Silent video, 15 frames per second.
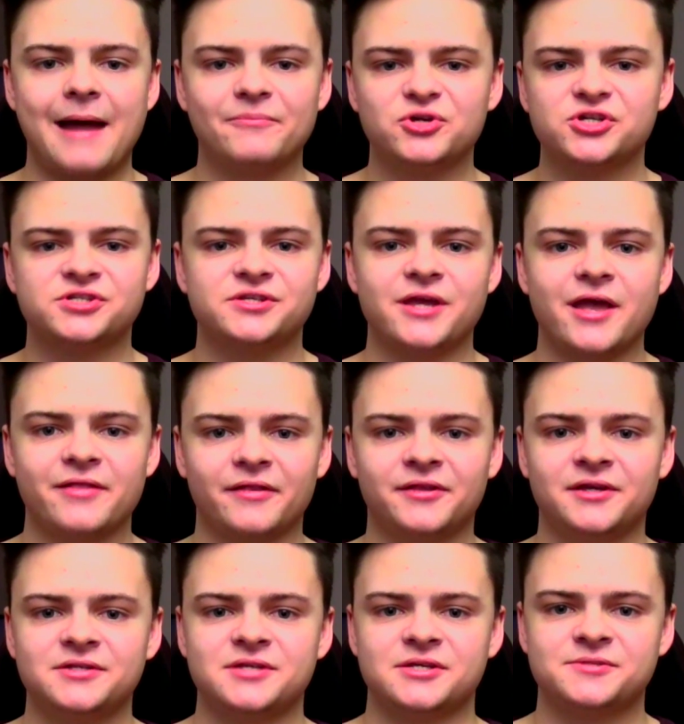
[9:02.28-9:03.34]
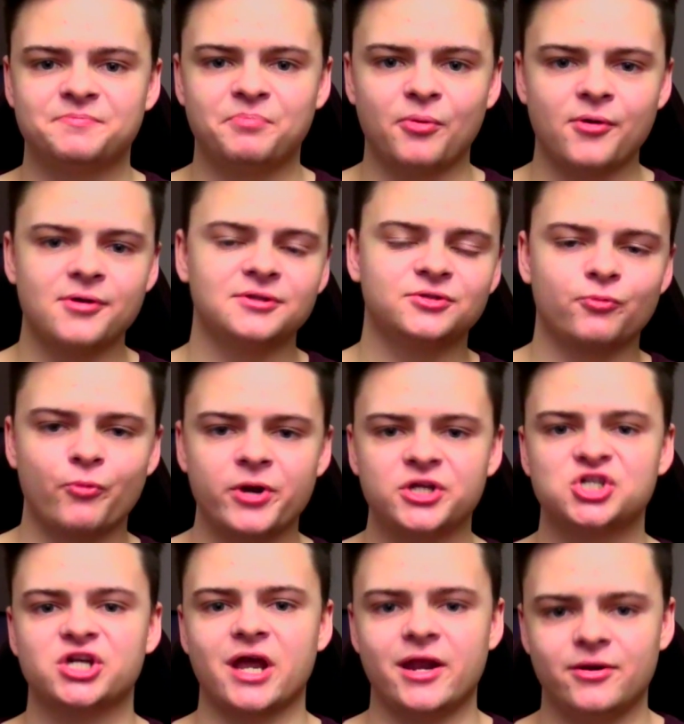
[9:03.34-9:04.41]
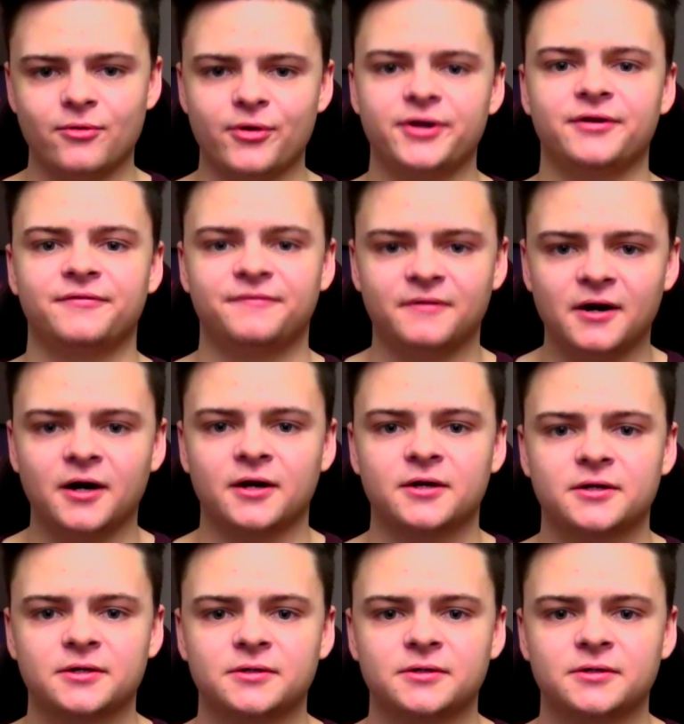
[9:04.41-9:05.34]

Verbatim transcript: I'm just saying that he's a spoiled, rich, annoying fuck.